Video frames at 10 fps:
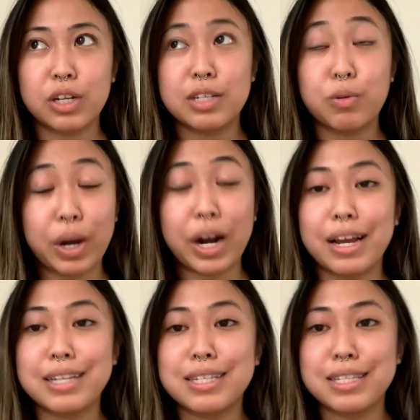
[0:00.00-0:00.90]
what
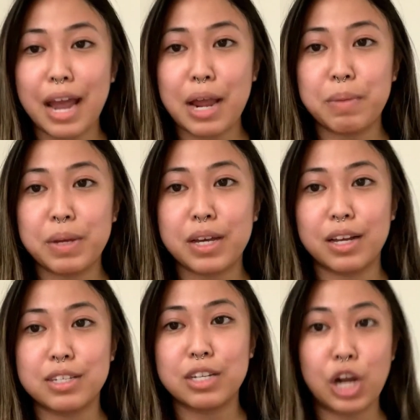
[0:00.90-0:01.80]
I say,
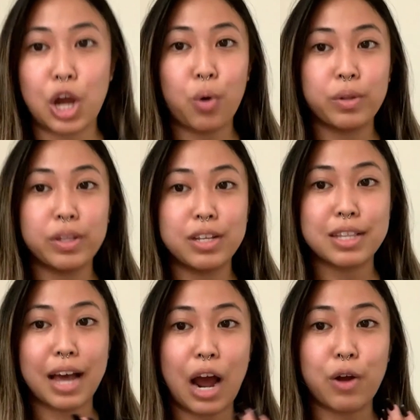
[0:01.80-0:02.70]
because, you know, isn't
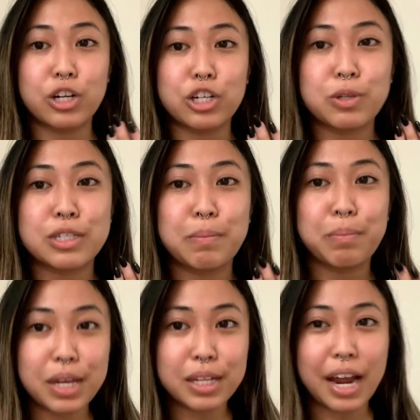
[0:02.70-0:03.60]
that how you're supposed to
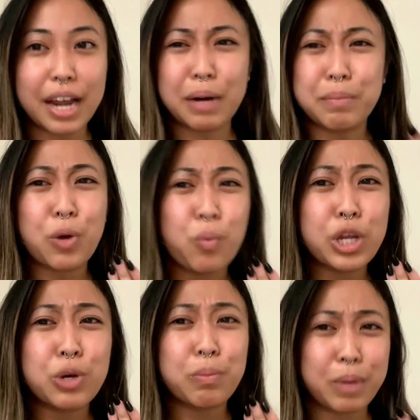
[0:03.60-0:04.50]
be like?" And I'm like, "What
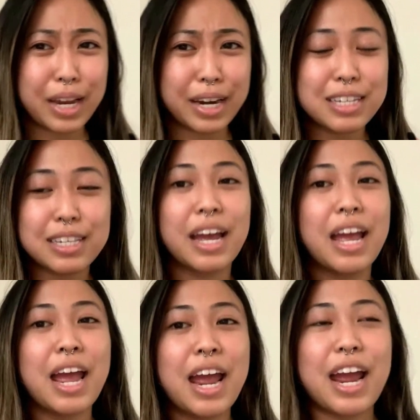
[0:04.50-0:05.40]
do you mean?" He's like,
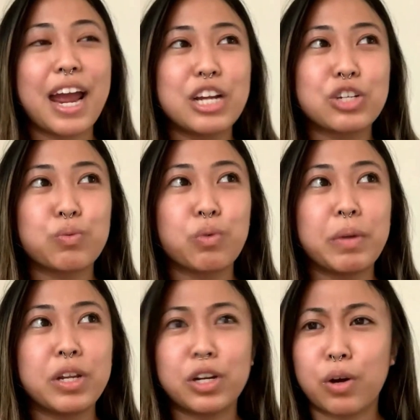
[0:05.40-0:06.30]
"Asian
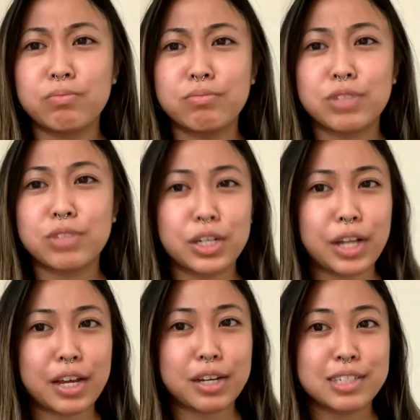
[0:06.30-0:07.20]
women, you know, they're
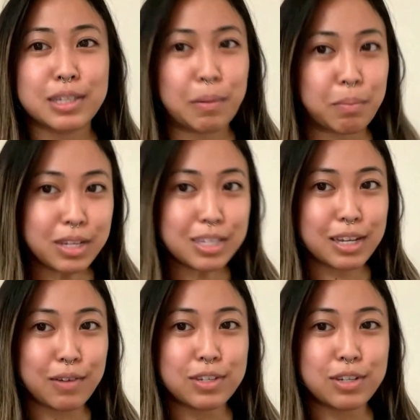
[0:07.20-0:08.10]
like
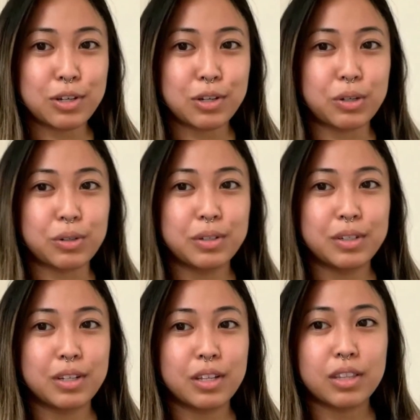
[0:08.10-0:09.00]
submissive to
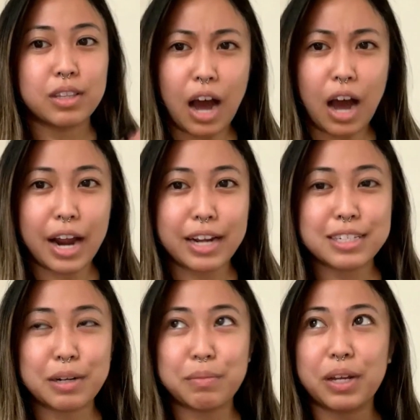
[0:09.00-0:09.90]
the
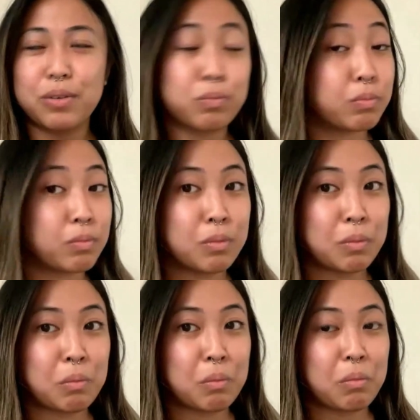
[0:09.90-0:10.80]
guys." And I'm like,
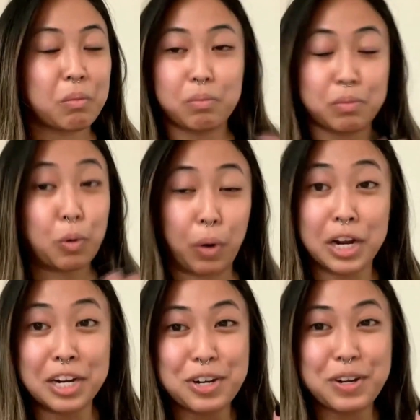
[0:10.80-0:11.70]
where
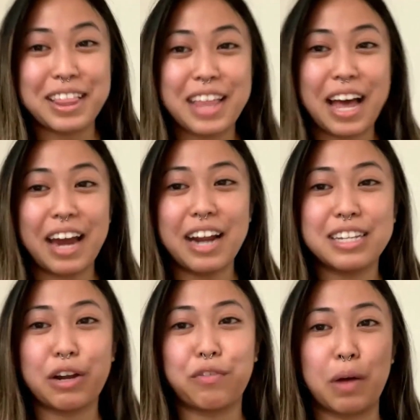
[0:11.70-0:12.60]
did you get that
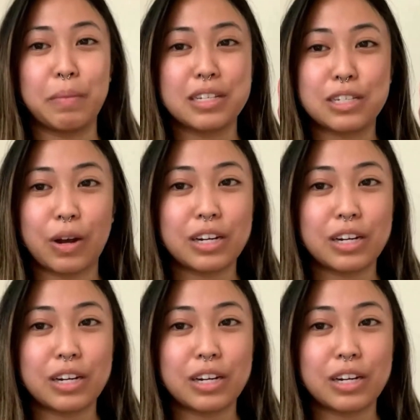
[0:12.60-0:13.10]
idea from? And so I